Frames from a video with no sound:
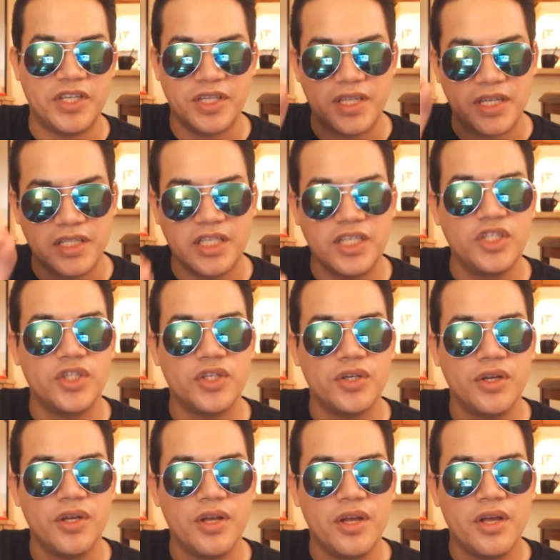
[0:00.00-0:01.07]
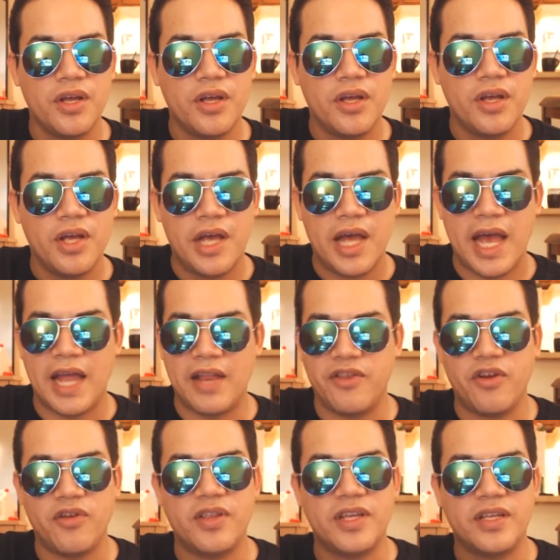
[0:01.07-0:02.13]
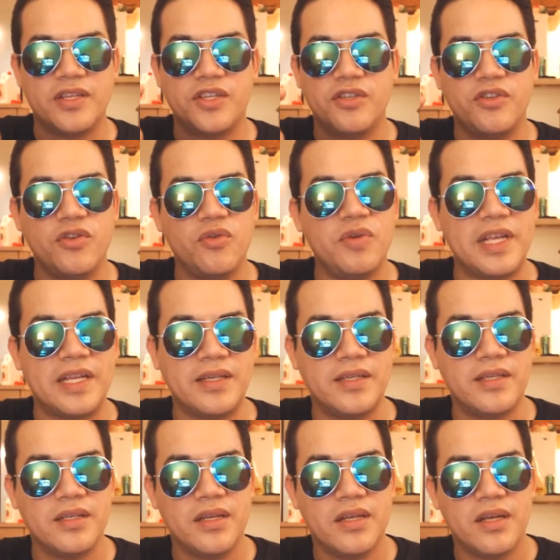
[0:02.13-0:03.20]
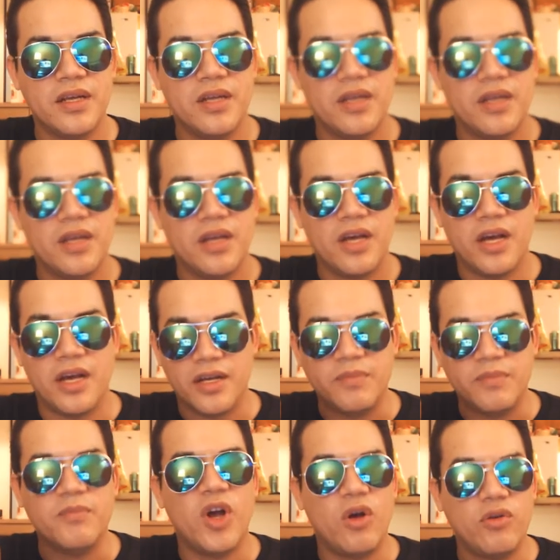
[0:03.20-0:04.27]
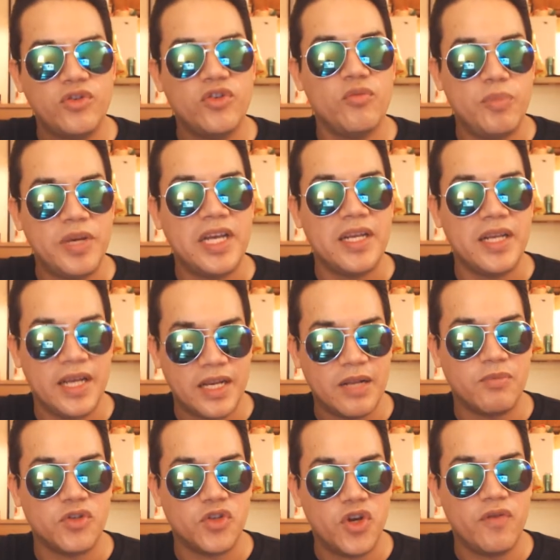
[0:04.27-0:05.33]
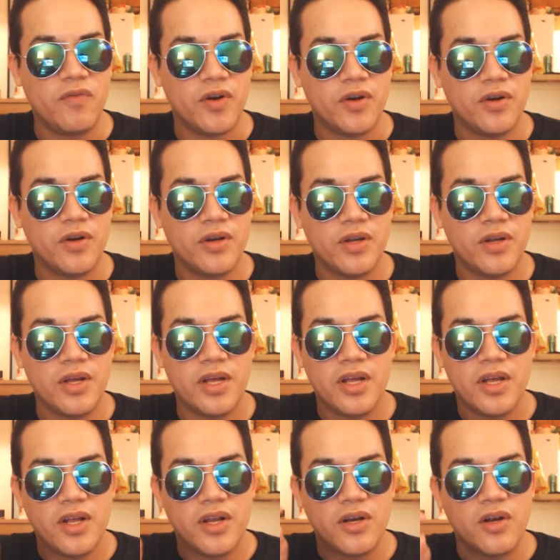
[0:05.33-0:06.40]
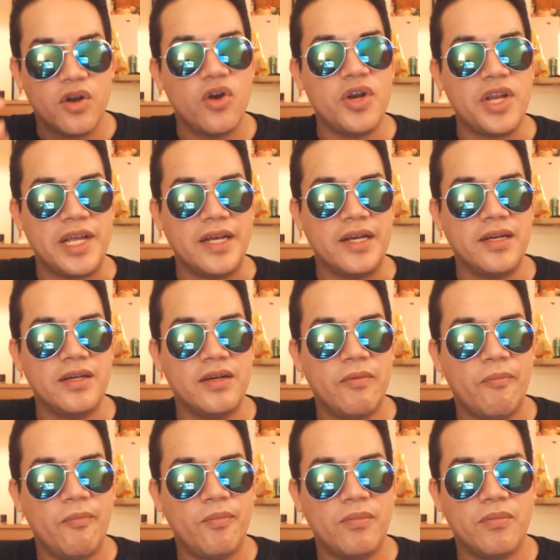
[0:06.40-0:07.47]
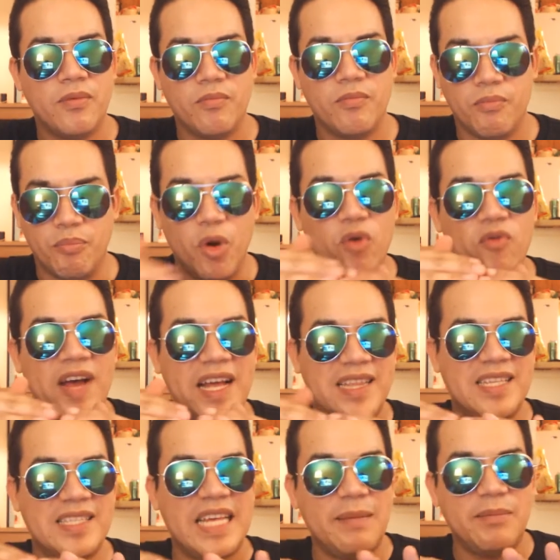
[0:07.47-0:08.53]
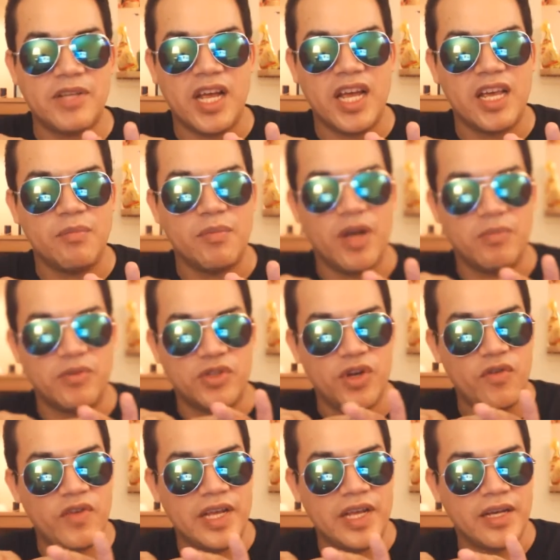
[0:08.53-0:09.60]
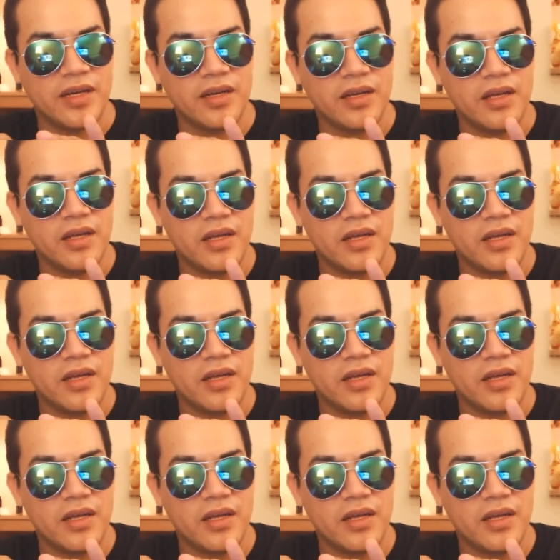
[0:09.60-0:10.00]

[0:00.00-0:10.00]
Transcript: which is the teacher, and you're the student, uh, also being an observer, learning, both at the same time observing,